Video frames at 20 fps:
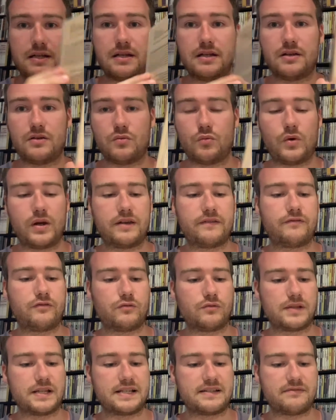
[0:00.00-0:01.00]
wonderful
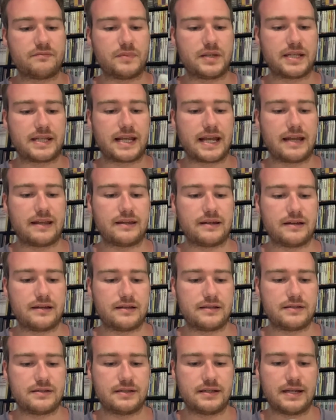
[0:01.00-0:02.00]
release from Indicator.
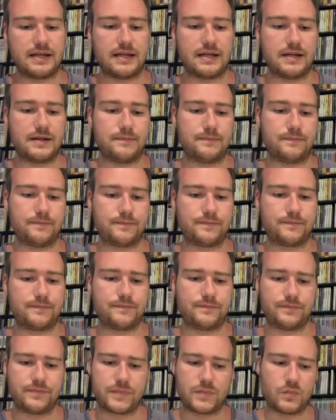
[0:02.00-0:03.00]

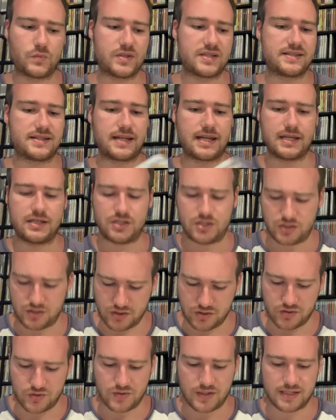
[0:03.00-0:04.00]
Once again,
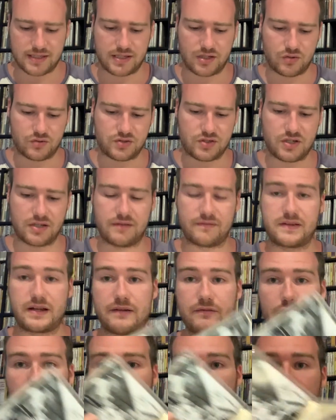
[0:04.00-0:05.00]
you do get the alternative
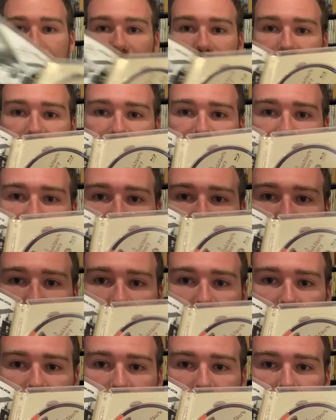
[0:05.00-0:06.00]
cover art on the inside
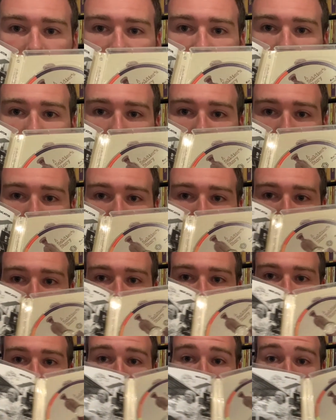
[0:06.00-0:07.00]

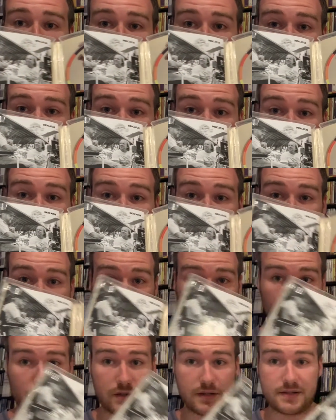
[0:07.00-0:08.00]
and a really nice
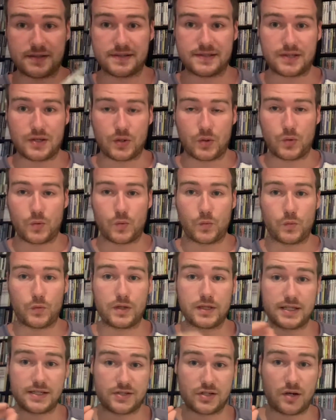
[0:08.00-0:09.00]
booklet. So
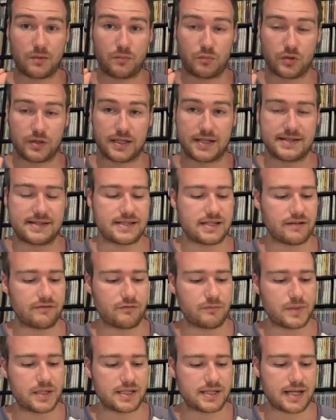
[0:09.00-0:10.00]
really top release here
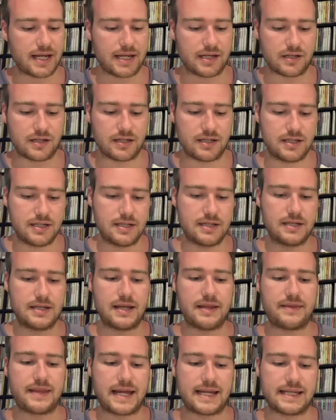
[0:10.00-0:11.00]
from Indicator.
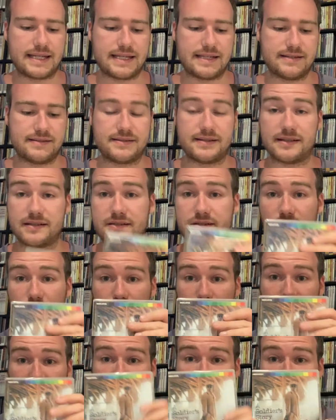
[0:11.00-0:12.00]
That is A
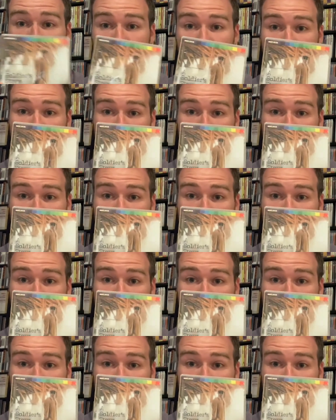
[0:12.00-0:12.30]
Soldier Story.